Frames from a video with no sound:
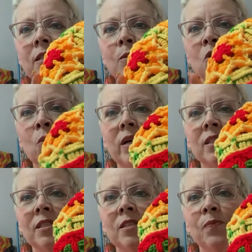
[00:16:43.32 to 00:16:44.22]
some squares
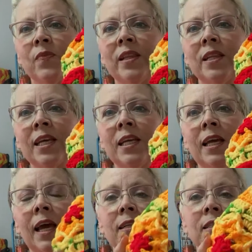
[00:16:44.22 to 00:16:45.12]
and the kitty
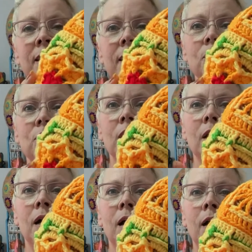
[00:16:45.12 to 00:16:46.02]
cat stitch
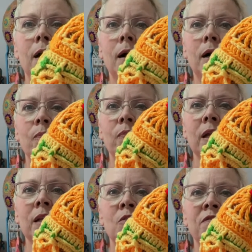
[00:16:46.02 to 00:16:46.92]
and a
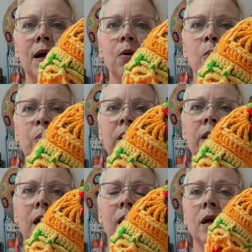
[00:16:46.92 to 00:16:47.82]
little flower to put in
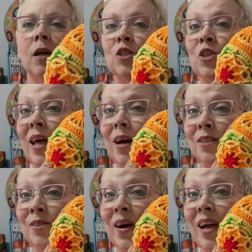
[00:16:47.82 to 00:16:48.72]
there. So that
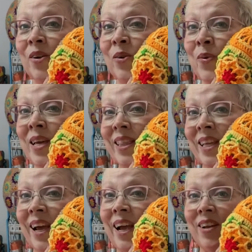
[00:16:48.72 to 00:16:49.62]
was my wreath, and
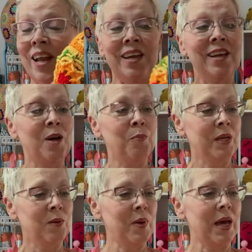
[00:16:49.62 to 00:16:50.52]
I have it hanging up
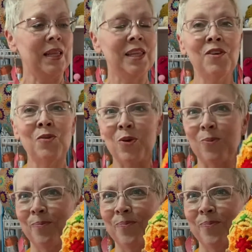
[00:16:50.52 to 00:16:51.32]
in my living room.